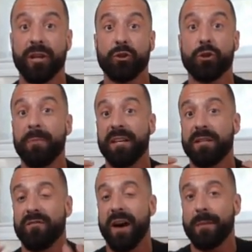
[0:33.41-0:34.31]
contributing
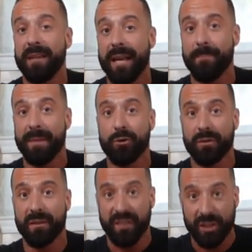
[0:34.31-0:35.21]
to vitamin and
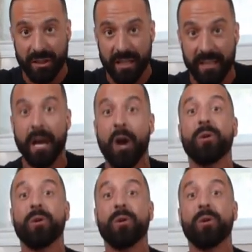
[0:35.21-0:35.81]
mineral deficiencies,